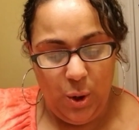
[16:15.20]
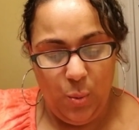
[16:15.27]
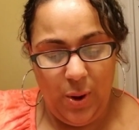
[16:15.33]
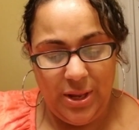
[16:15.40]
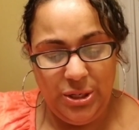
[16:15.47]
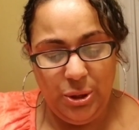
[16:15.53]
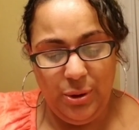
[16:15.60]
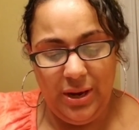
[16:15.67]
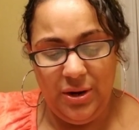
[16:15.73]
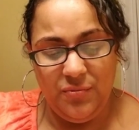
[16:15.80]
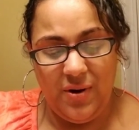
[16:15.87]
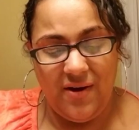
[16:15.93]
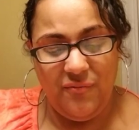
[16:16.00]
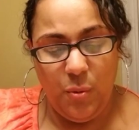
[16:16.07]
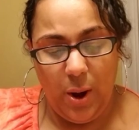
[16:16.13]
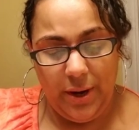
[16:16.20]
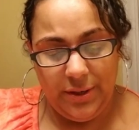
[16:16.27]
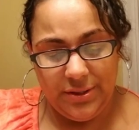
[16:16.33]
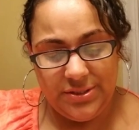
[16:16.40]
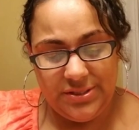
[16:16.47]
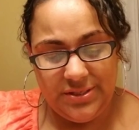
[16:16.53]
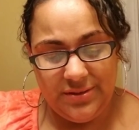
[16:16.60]
When you're in rough
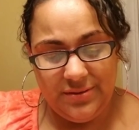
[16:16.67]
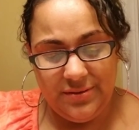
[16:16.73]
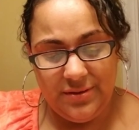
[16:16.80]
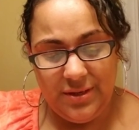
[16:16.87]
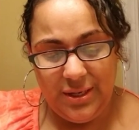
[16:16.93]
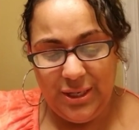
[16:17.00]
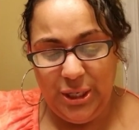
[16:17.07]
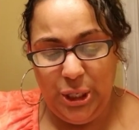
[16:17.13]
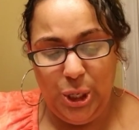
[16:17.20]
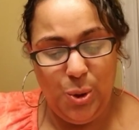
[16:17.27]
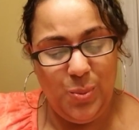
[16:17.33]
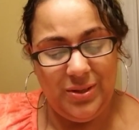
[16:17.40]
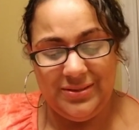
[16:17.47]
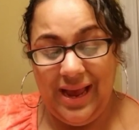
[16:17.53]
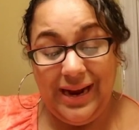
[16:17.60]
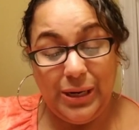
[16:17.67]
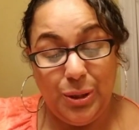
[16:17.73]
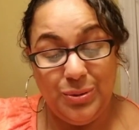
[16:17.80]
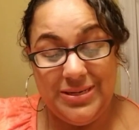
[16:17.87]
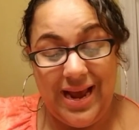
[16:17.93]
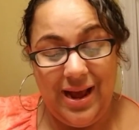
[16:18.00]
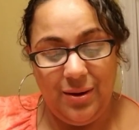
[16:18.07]
waters, you will not
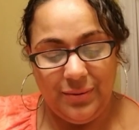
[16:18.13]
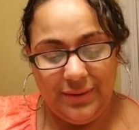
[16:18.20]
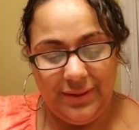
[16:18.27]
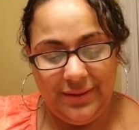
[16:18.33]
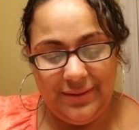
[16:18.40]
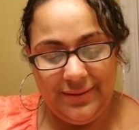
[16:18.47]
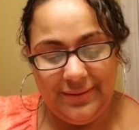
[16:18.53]
go down.